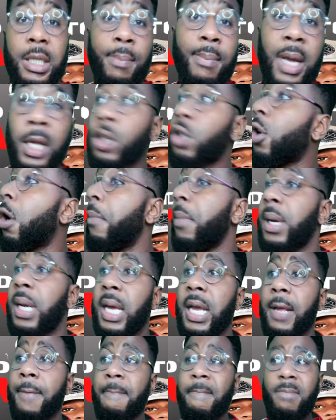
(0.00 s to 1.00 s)
and
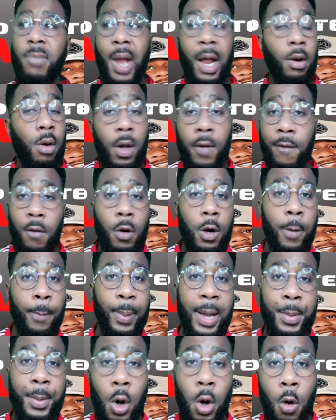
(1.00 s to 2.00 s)
McTominay, I don't even want to
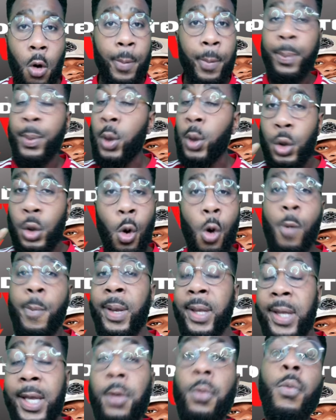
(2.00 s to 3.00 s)
blame Kobbie, because Kobbie
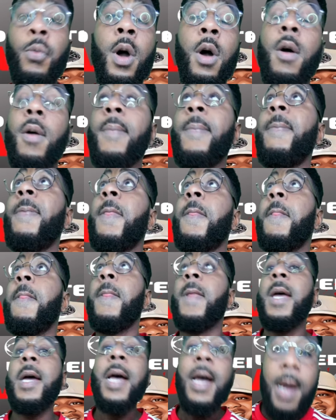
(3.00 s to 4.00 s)
did well.
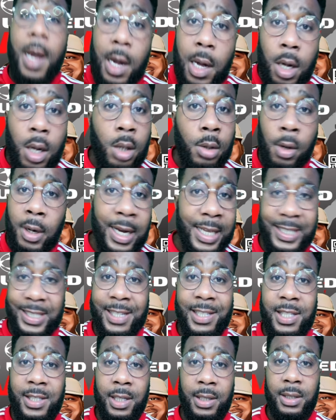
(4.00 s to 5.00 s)

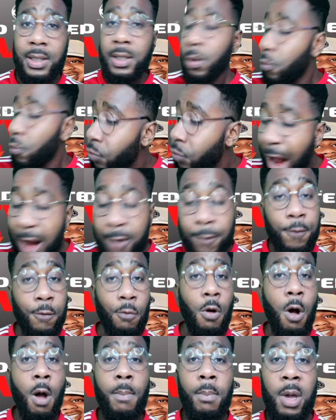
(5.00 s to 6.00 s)
Non-existence, ran
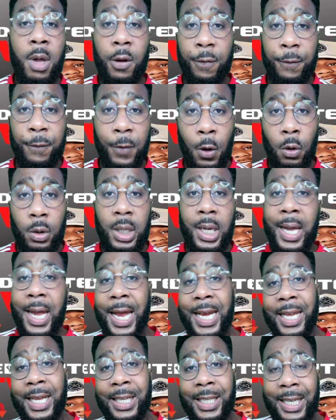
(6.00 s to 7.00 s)
through our midfield
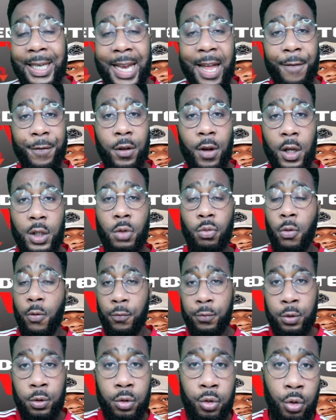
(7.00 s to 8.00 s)
and he left us with
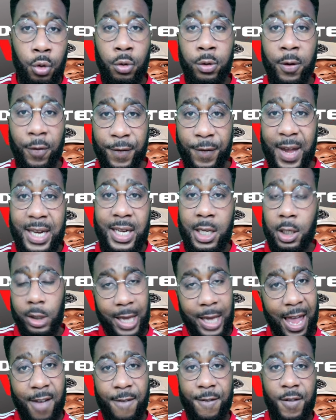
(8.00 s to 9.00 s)
two defenders,
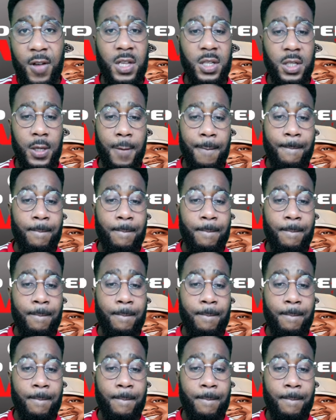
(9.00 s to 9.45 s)
Evans